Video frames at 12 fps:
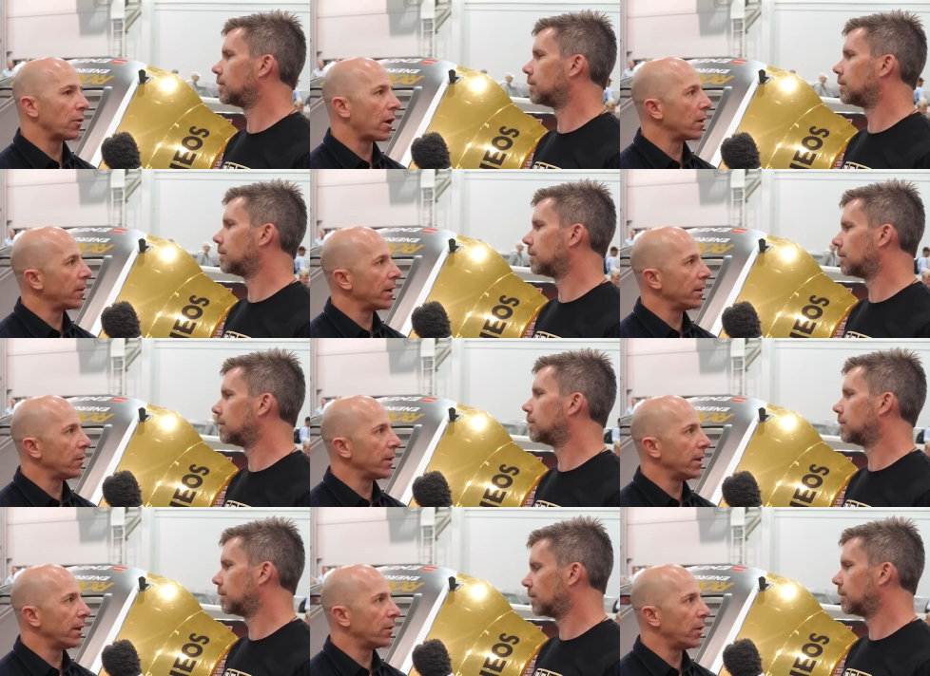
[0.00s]
Speaker 1: throttle body that we
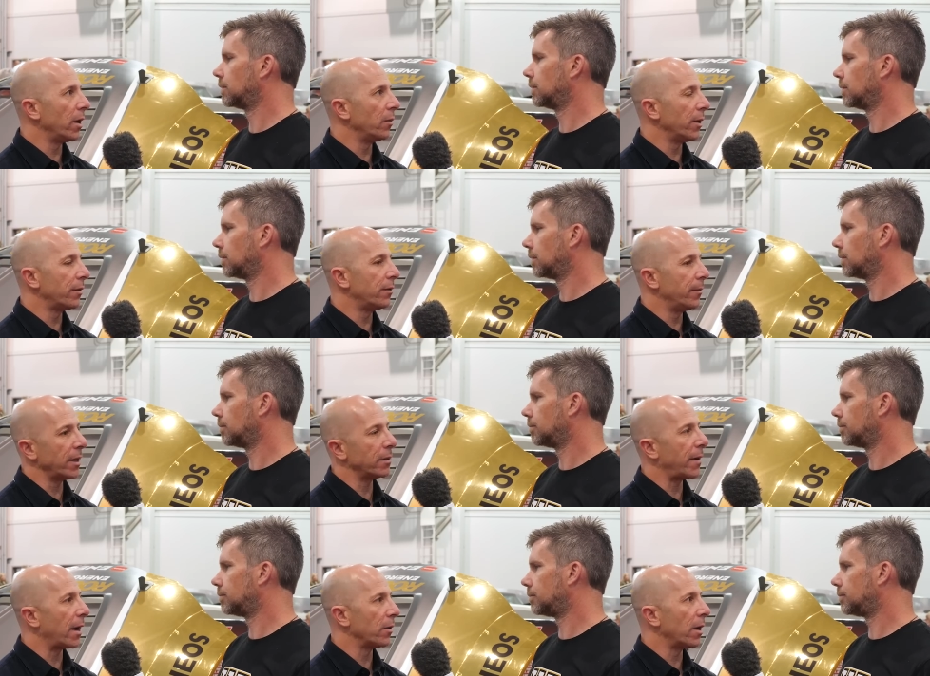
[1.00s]
can get away with to make the
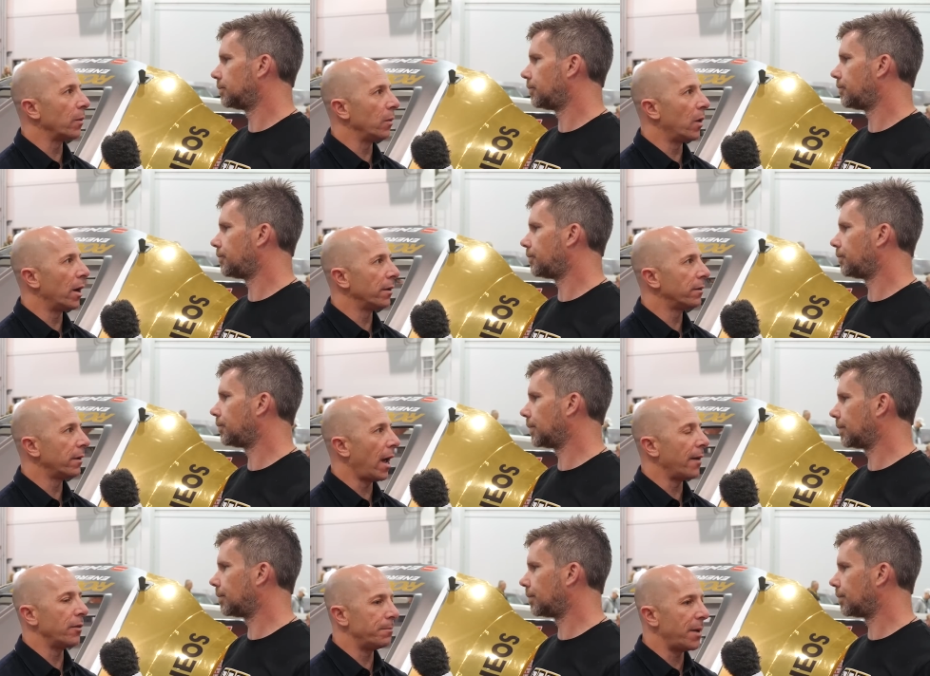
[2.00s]
power that we want to
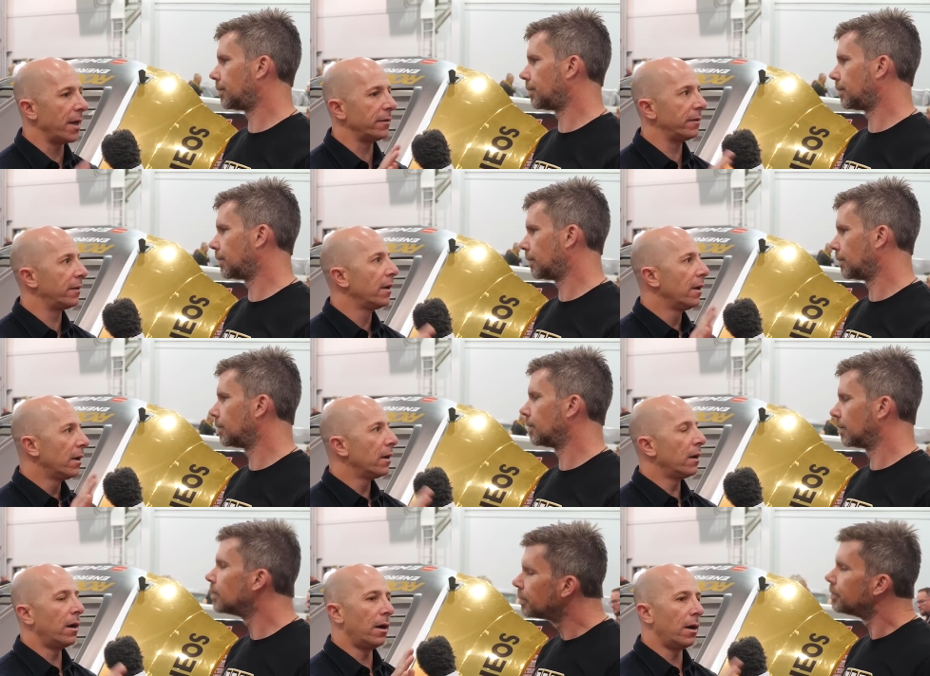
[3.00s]
have the best
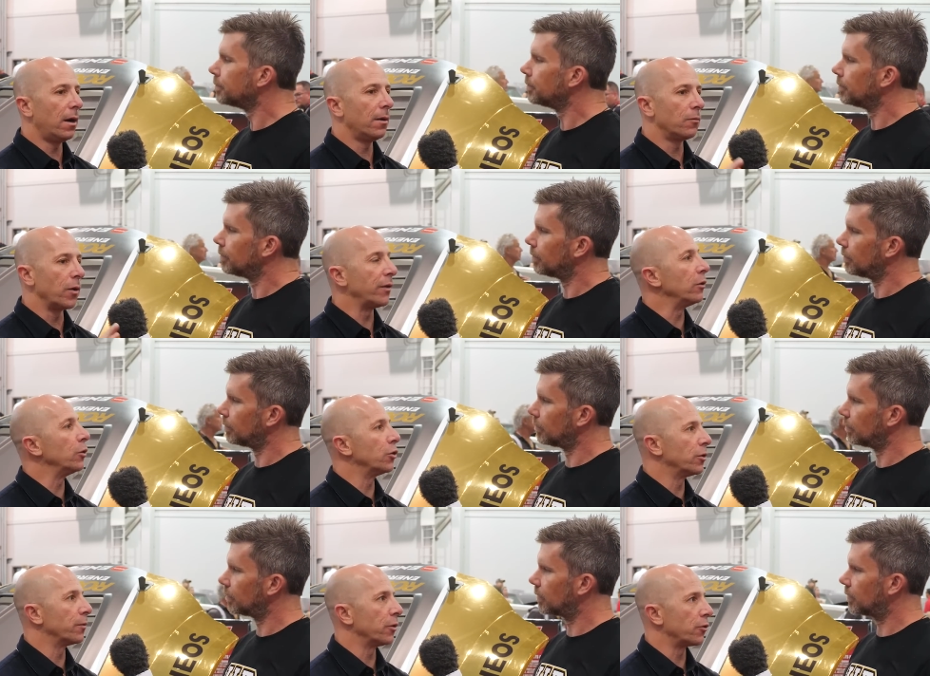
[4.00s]
uh,
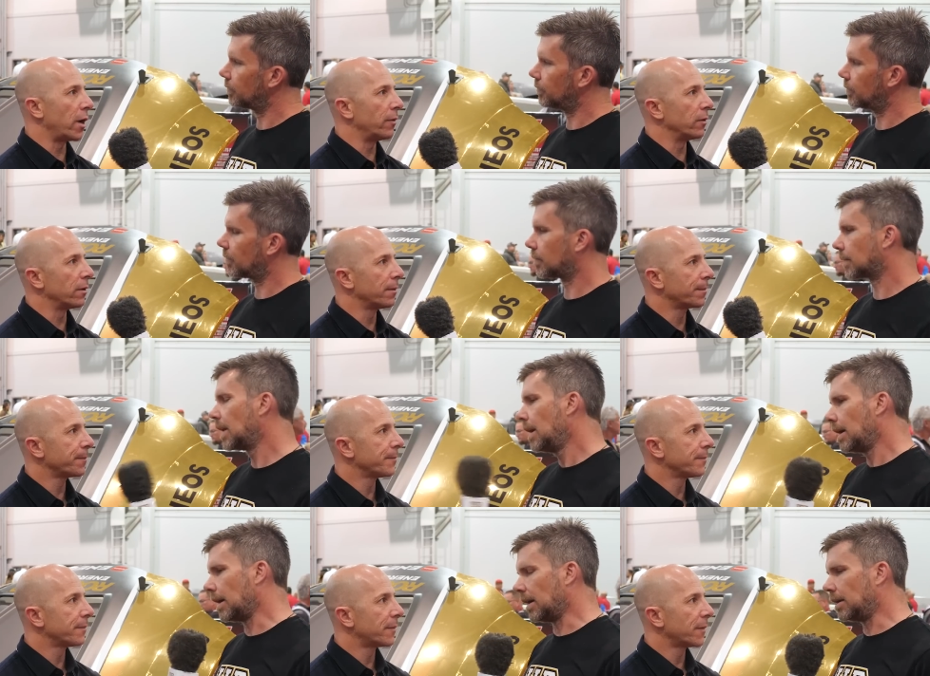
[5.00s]
resolution for the driver.
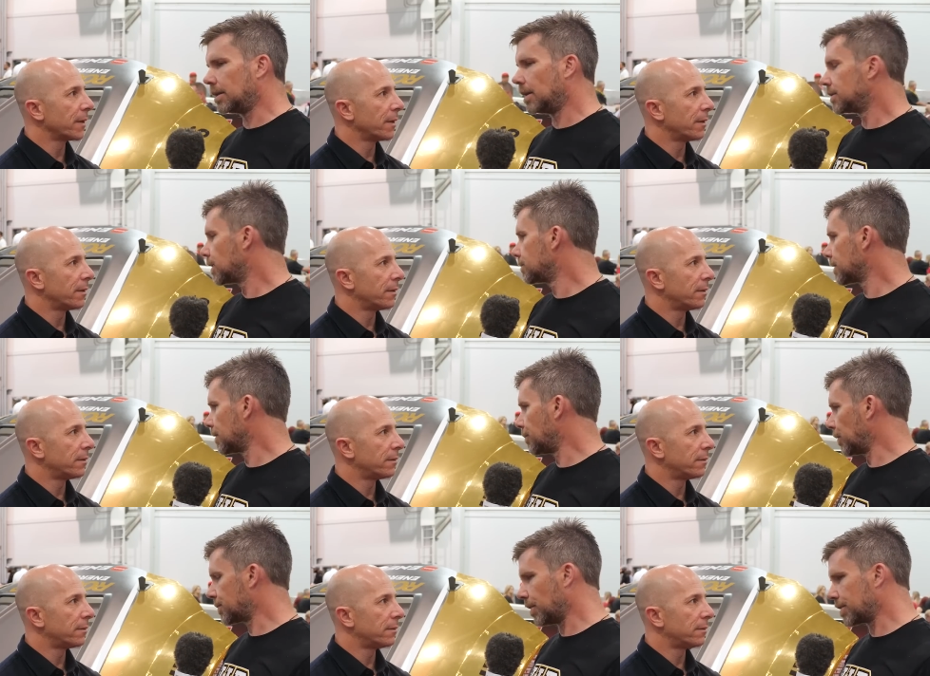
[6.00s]
Speaker 2: In, in, terms of the
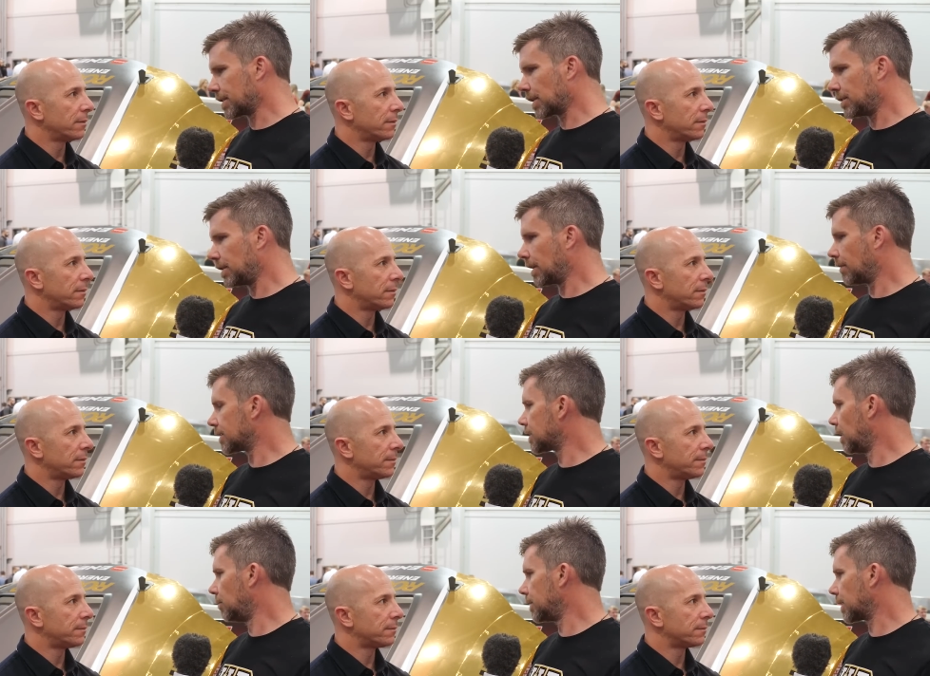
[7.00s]
boost pressures, could you give us
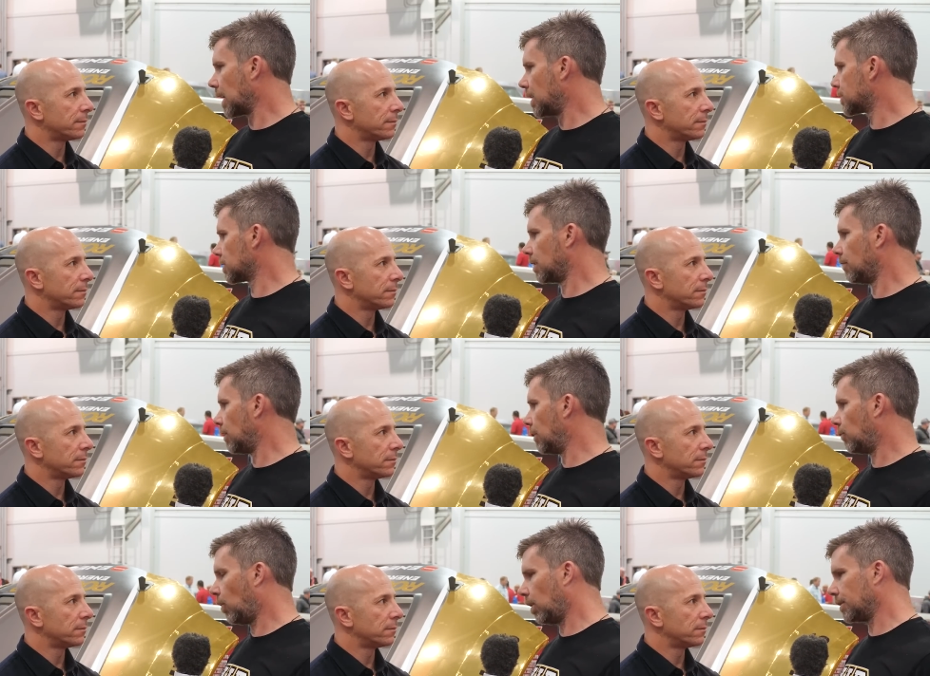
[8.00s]
some indication of,
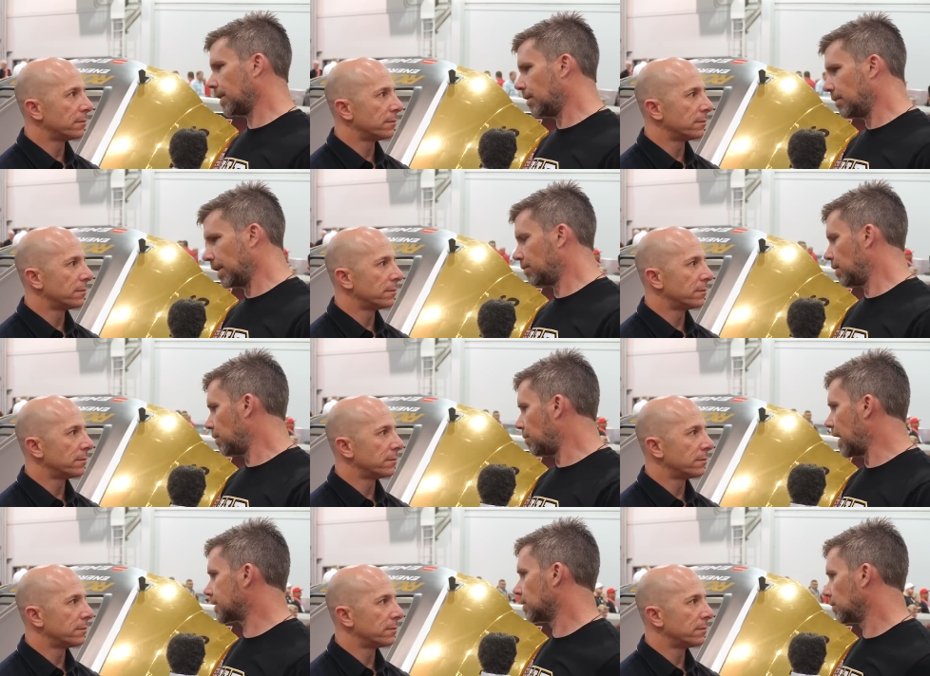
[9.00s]
of what the minimum and
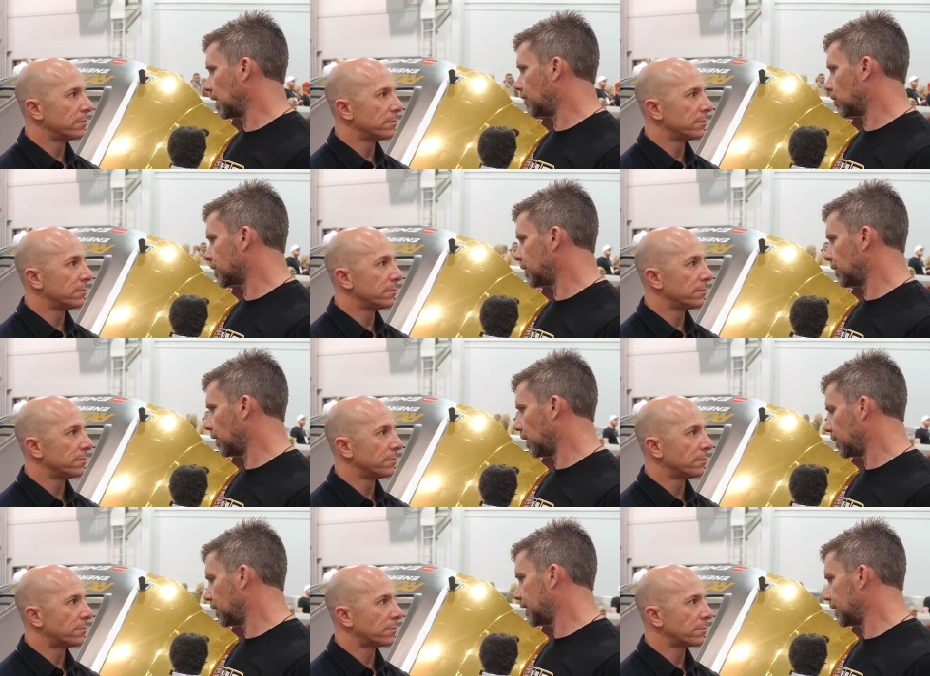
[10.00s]
maximum levels you,
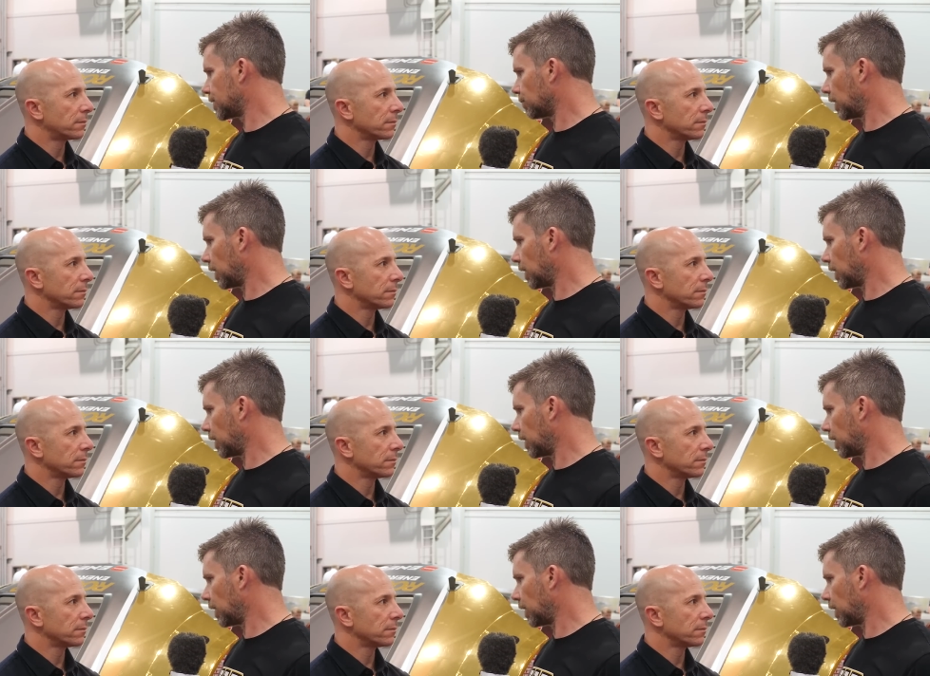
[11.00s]
you tend to